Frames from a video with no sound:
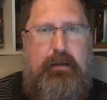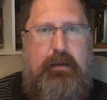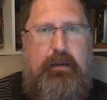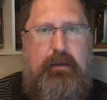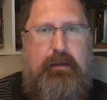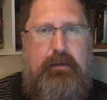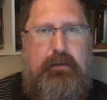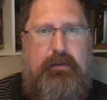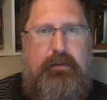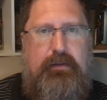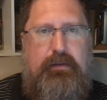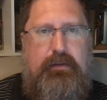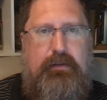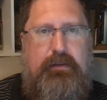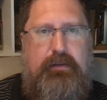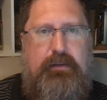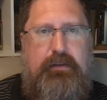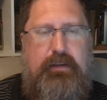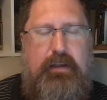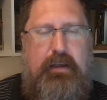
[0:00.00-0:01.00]
is
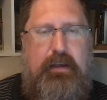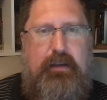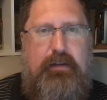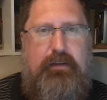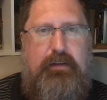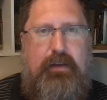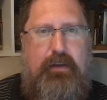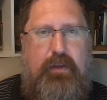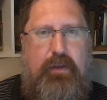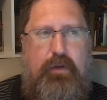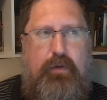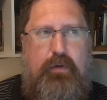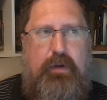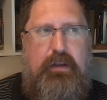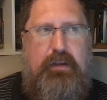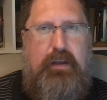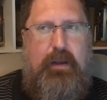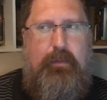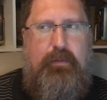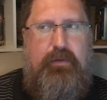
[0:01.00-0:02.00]
6 and 3
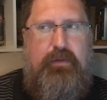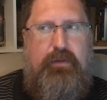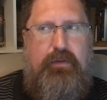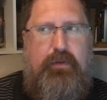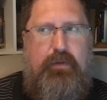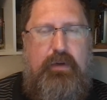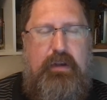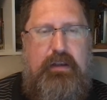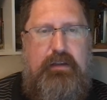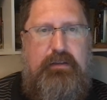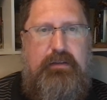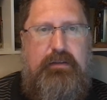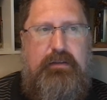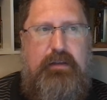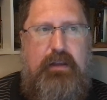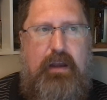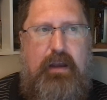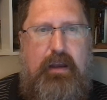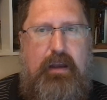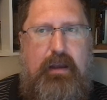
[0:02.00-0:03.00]
times 3 is
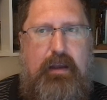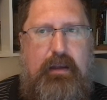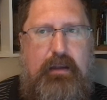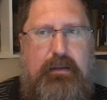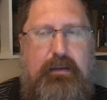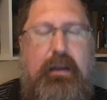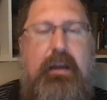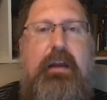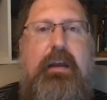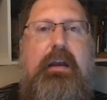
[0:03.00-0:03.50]
9